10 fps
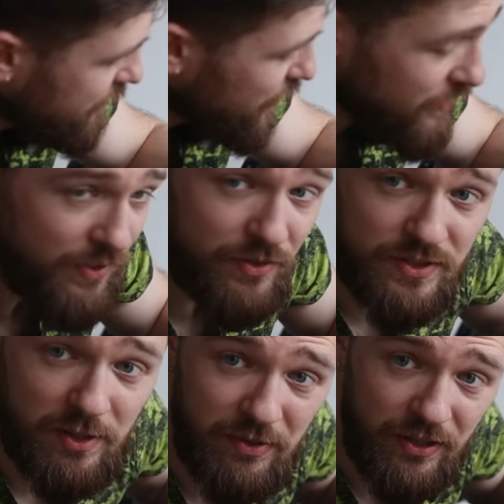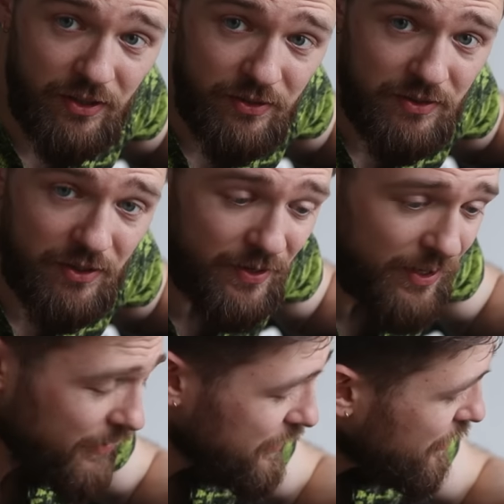put those on a Bagode, you know
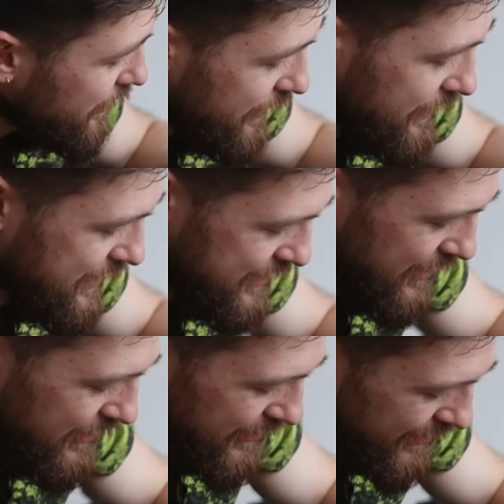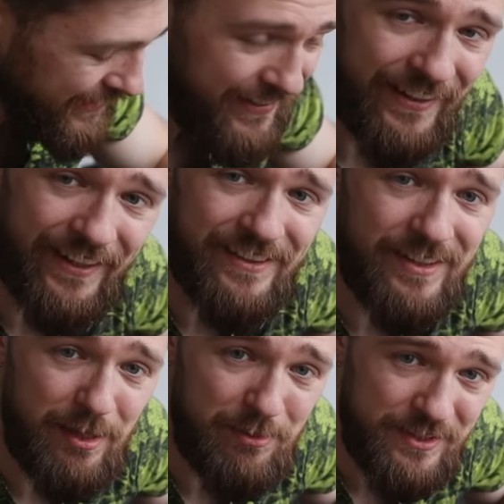how annoying it is to get
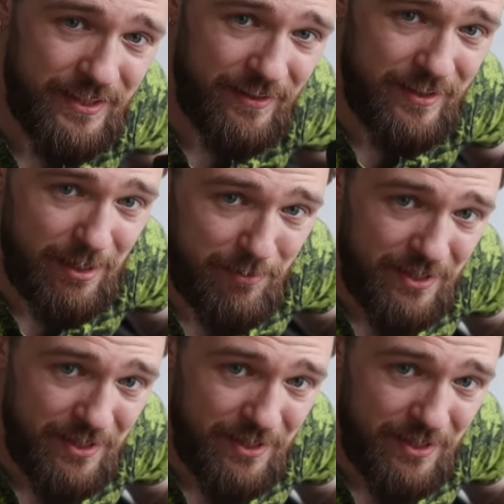the double-sided tape